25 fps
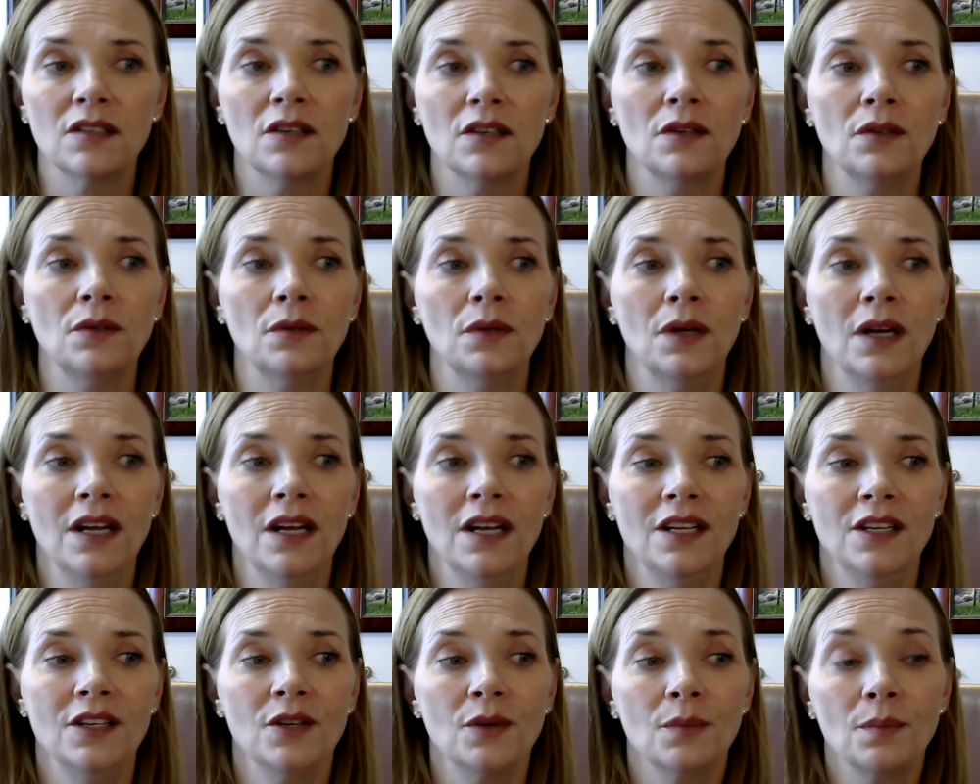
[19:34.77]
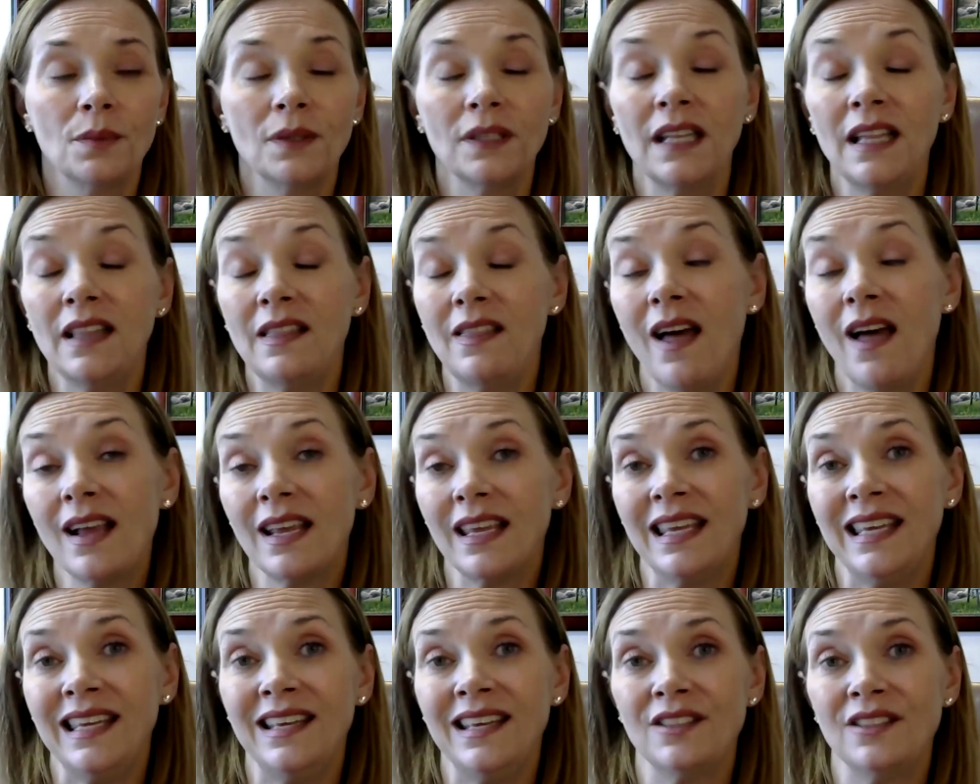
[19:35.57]
So you're really
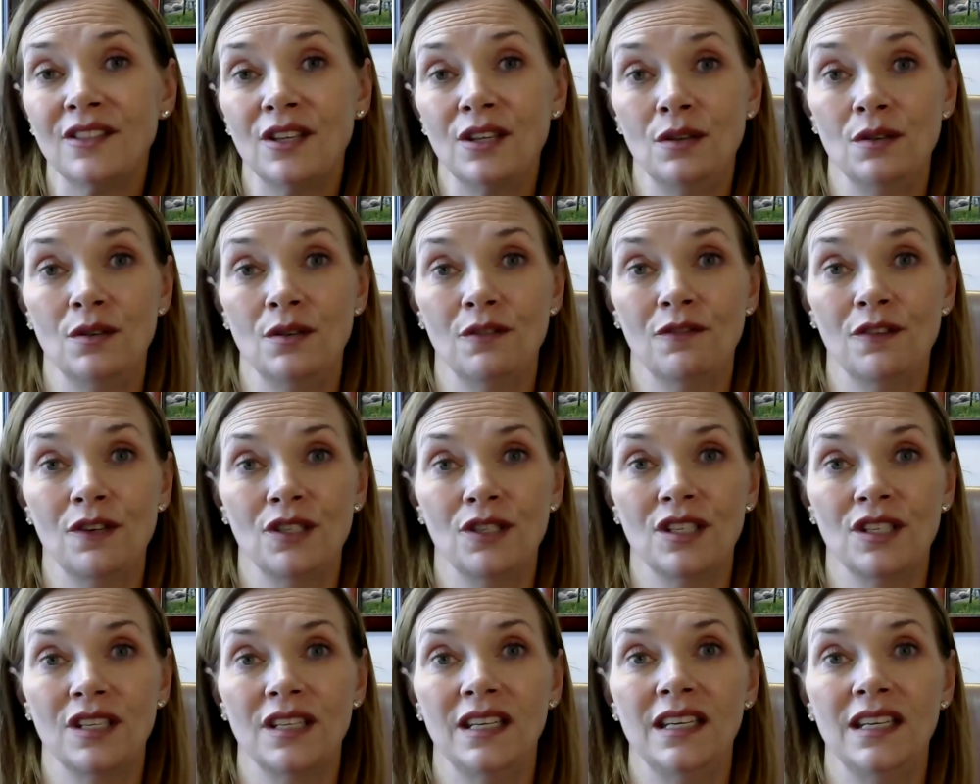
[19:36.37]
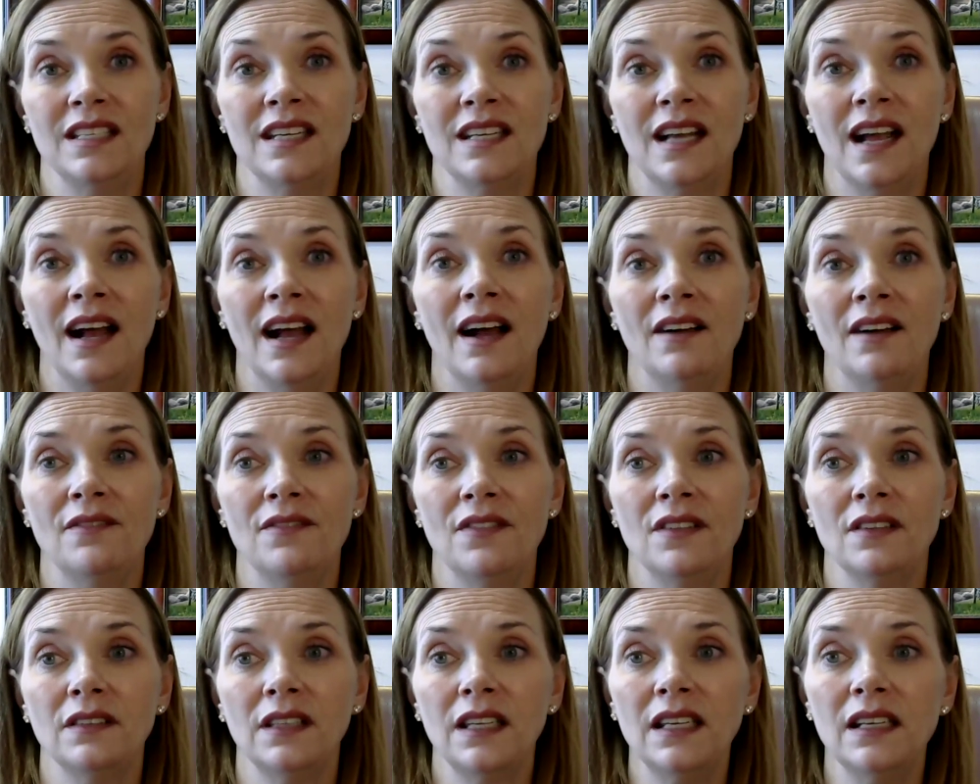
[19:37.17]
lucky at the university to
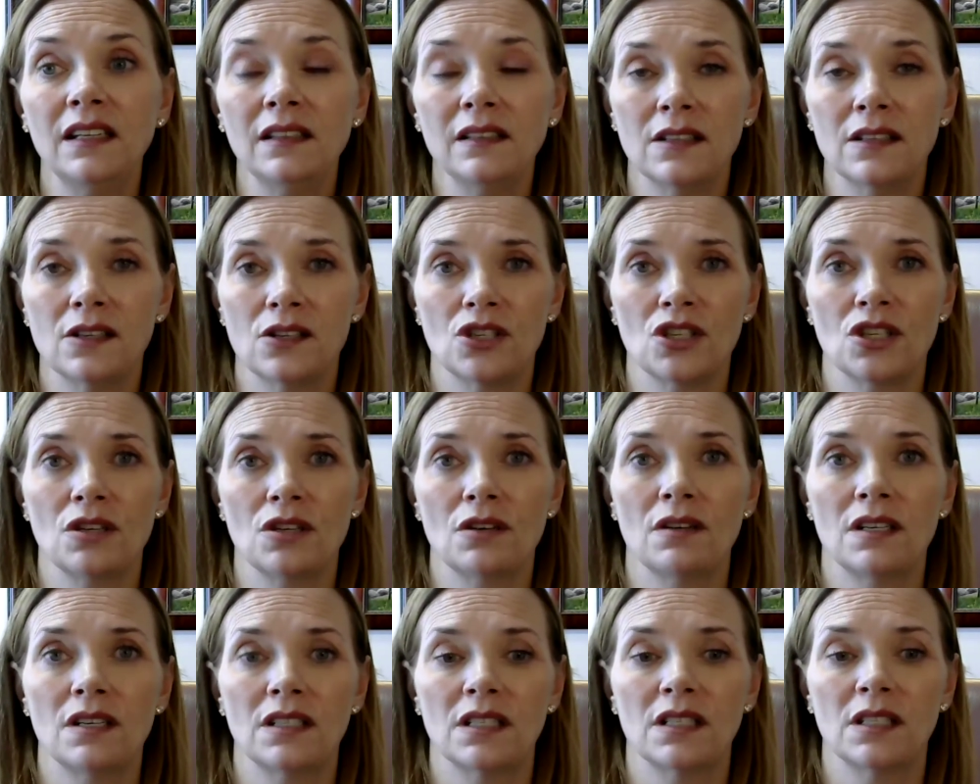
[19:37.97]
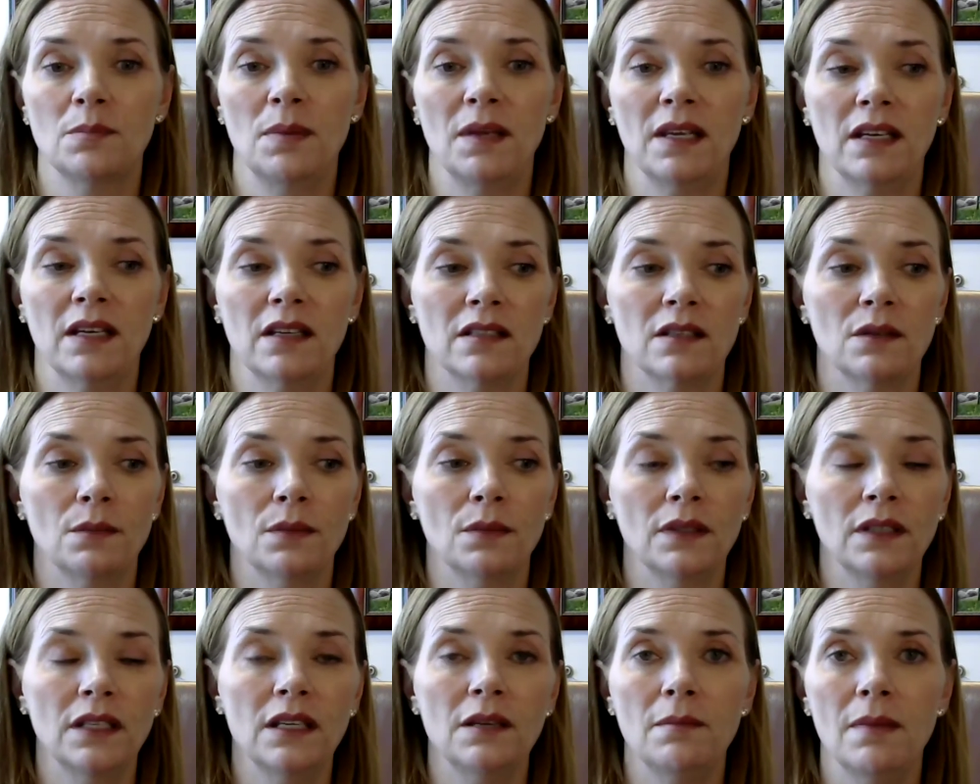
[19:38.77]
have the legal insurance because it
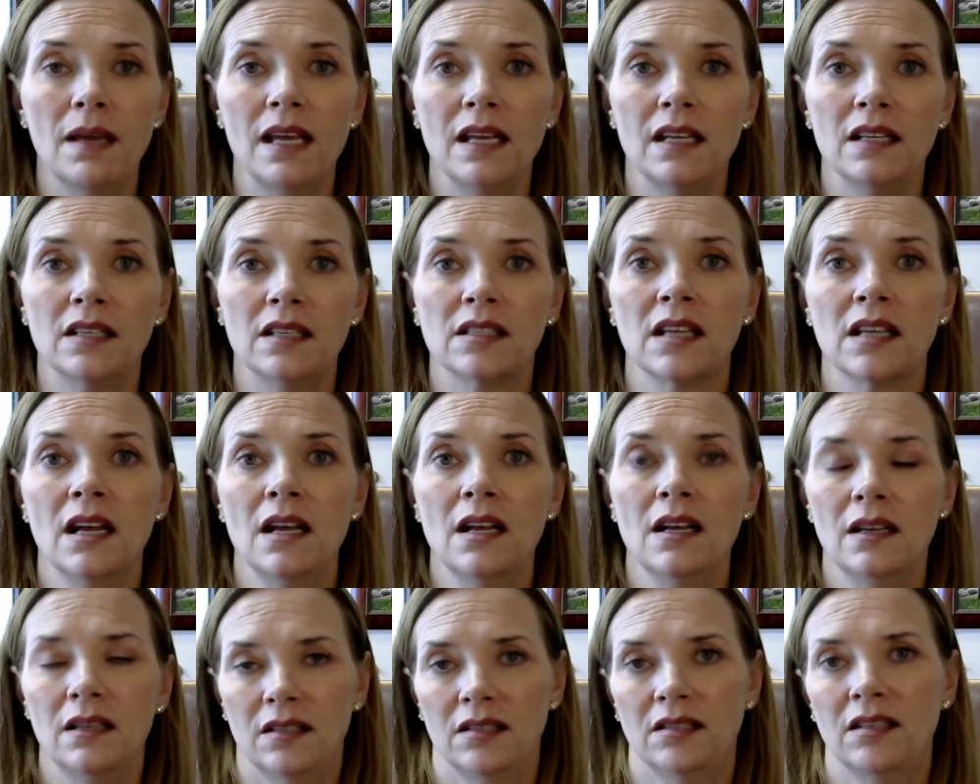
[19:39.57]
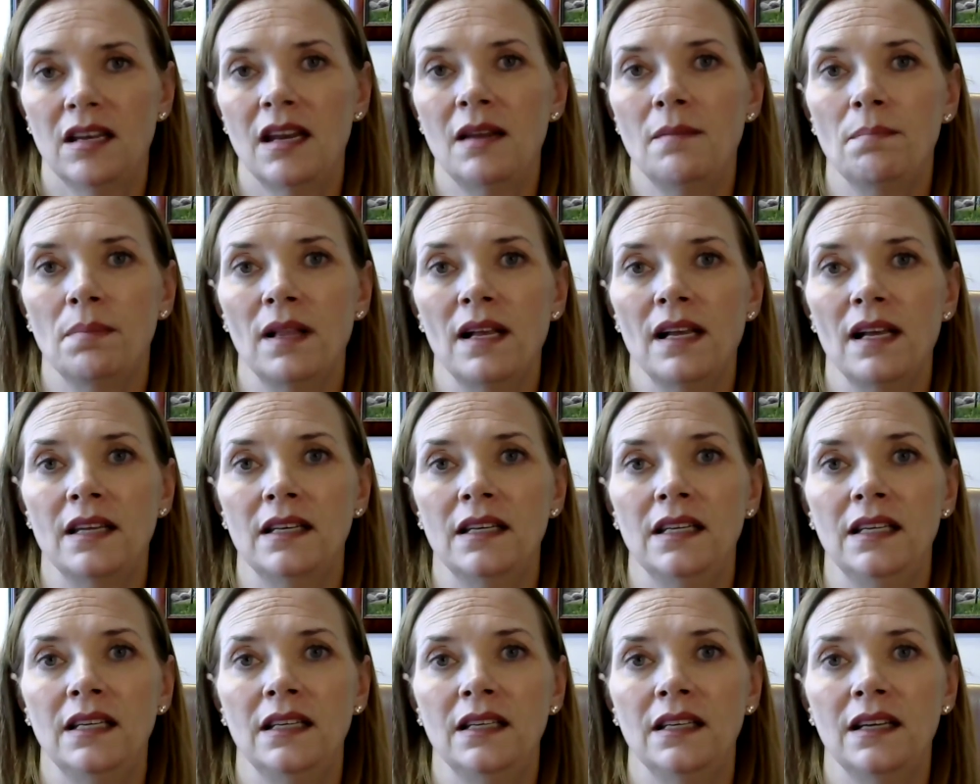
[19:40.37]
really makes estate
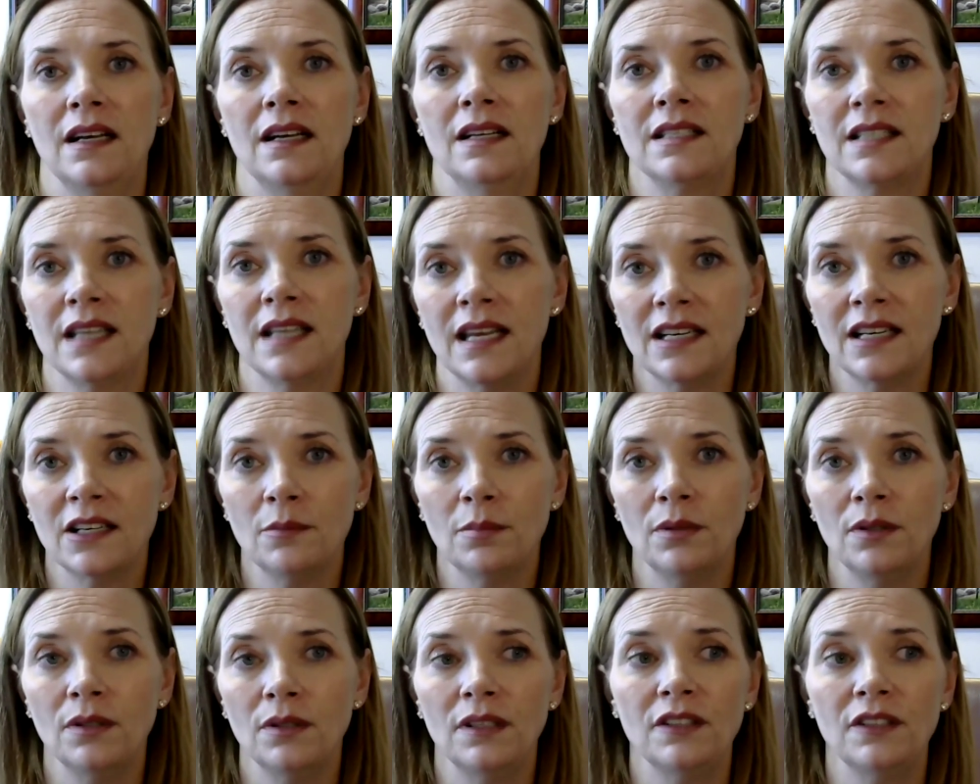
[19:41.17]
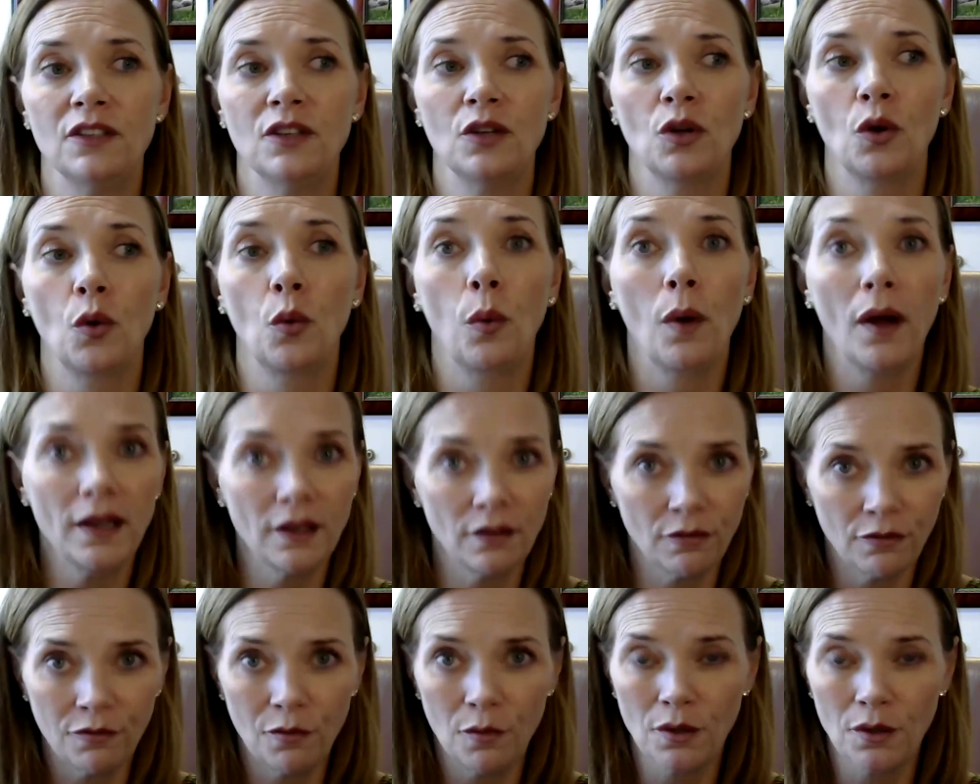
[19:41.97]
planning attainable and
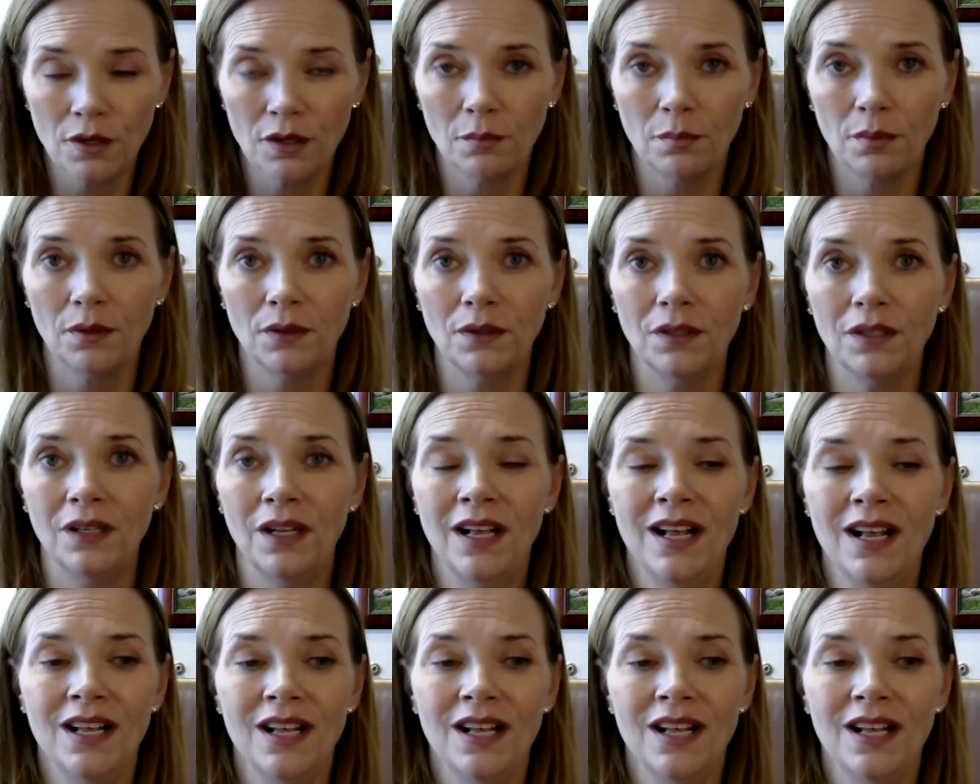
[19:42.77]
quite affordable.